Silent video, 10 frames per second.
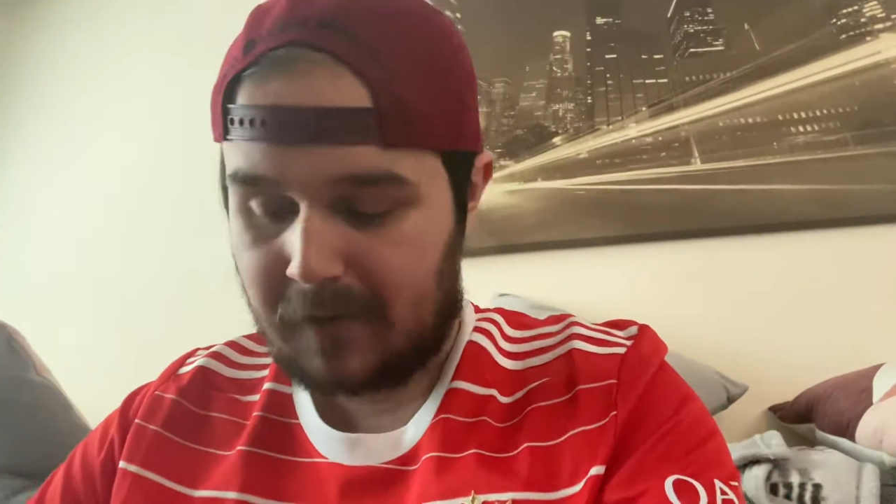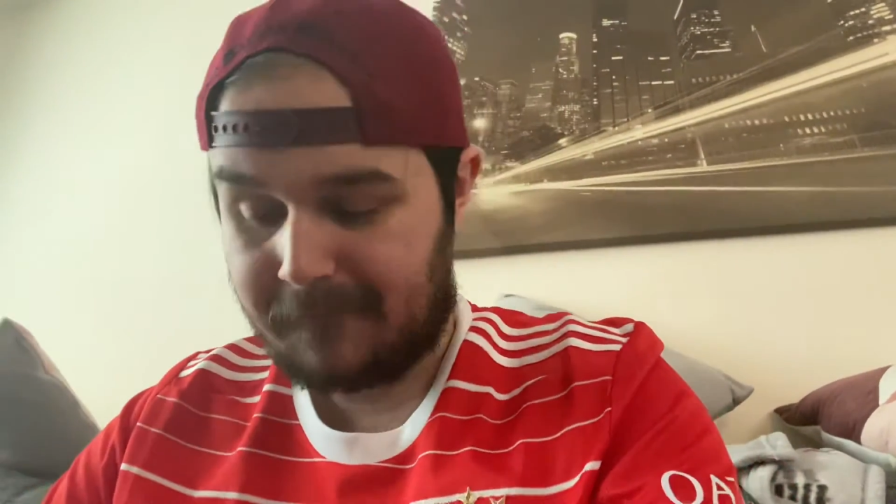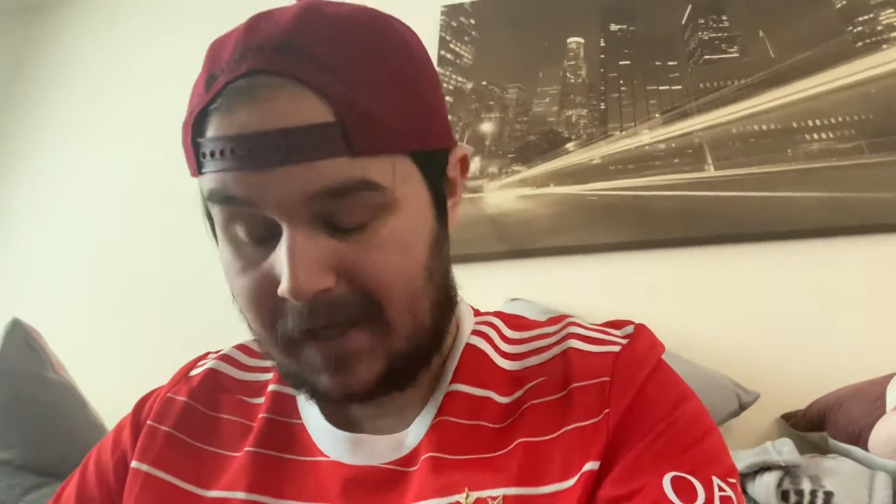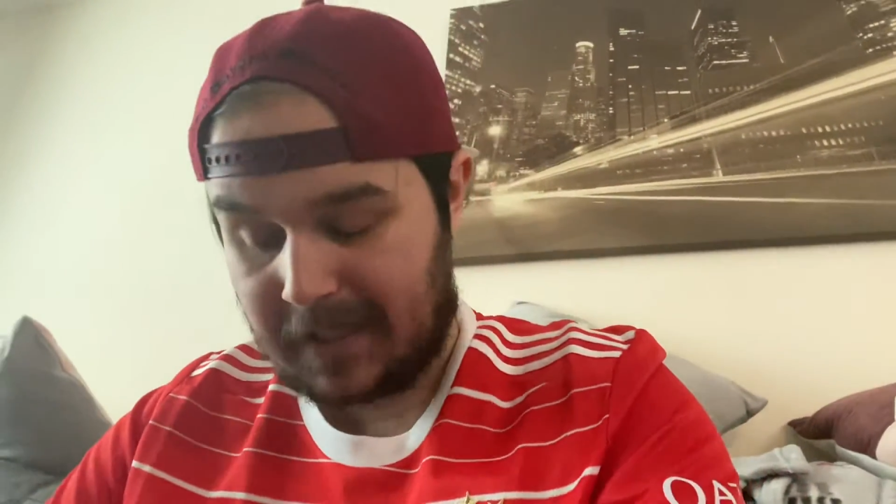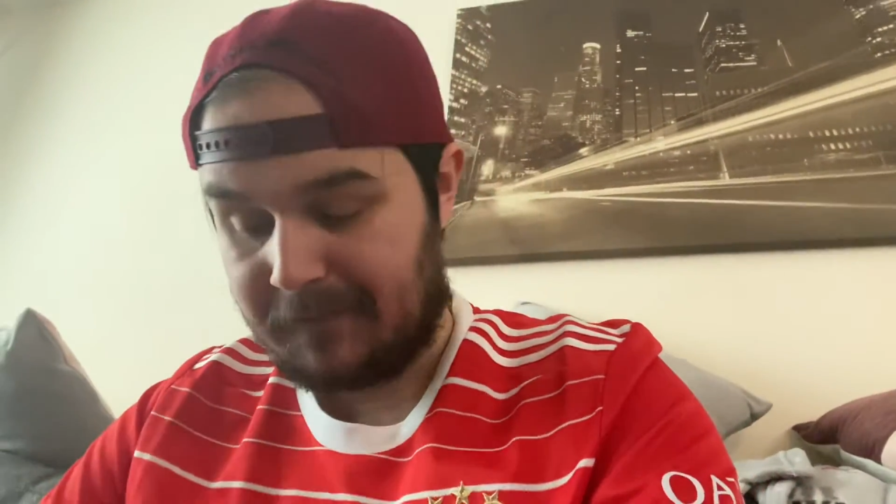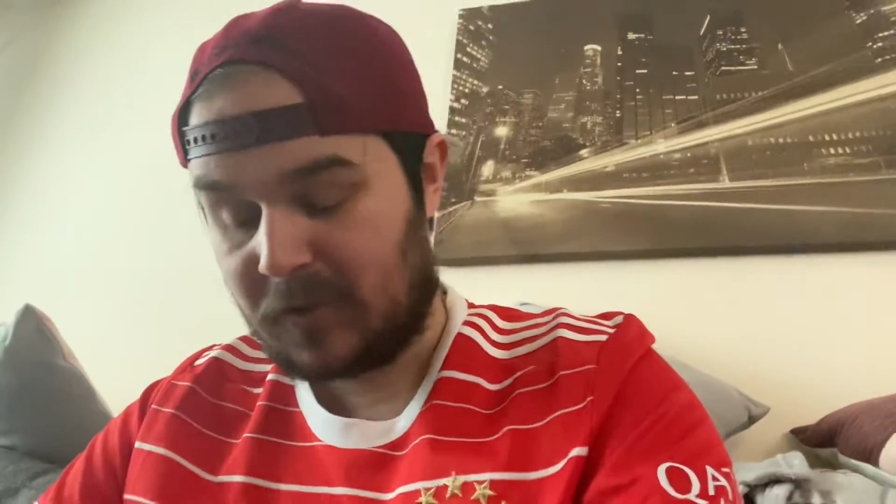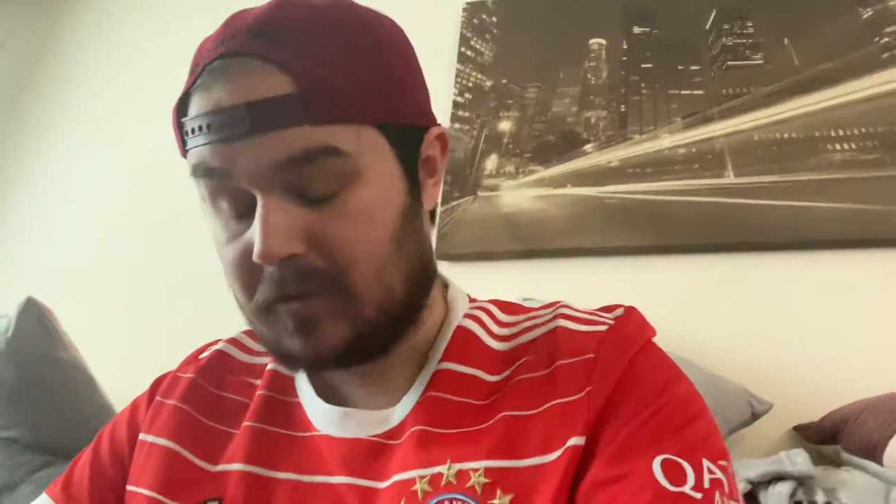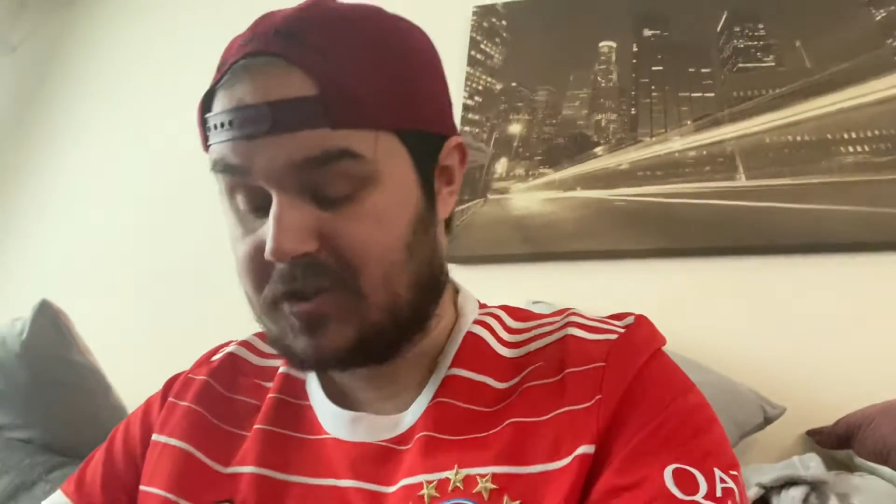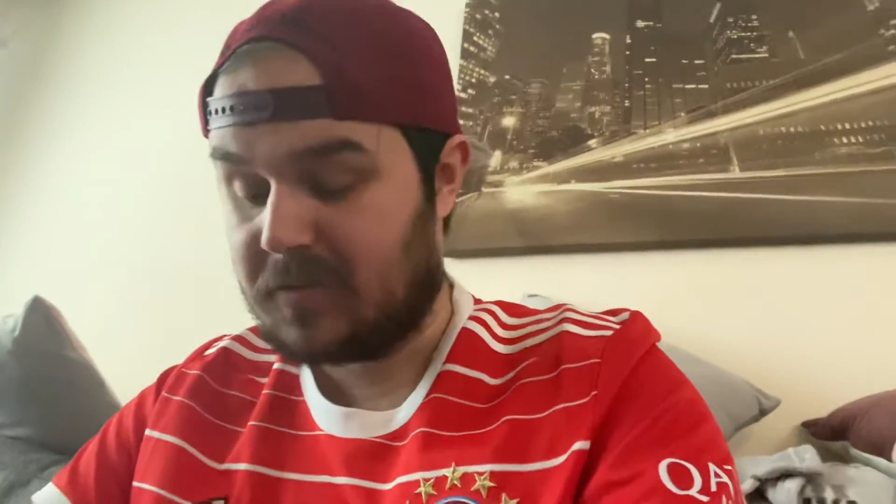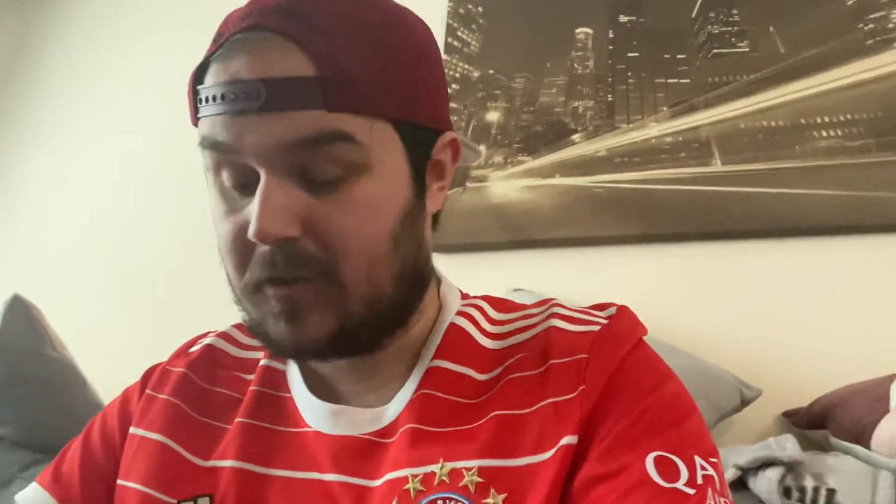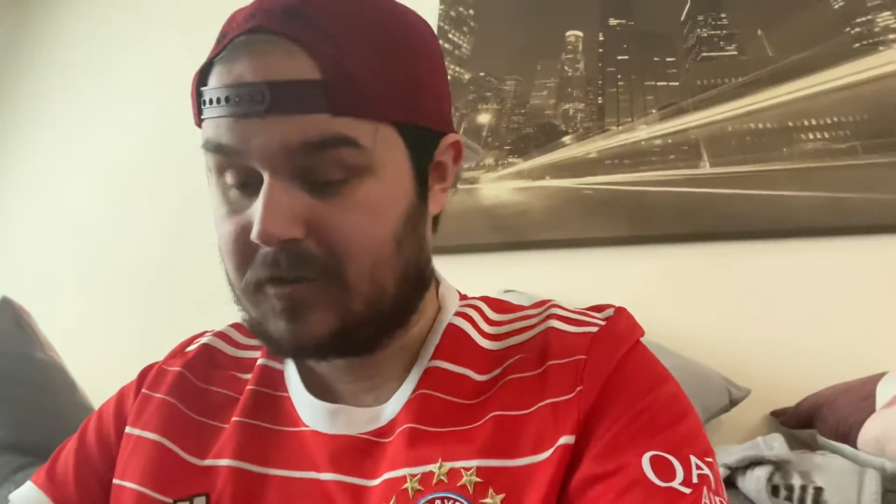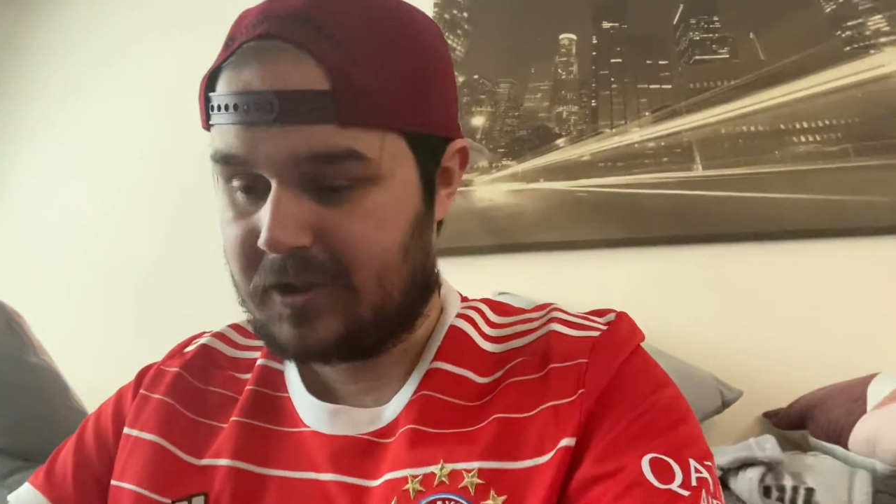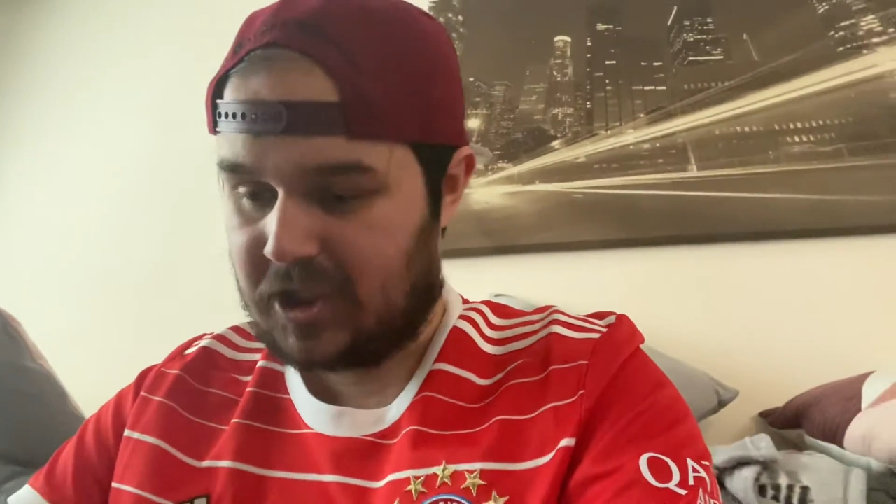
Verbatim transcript: Thank you for the constant support on the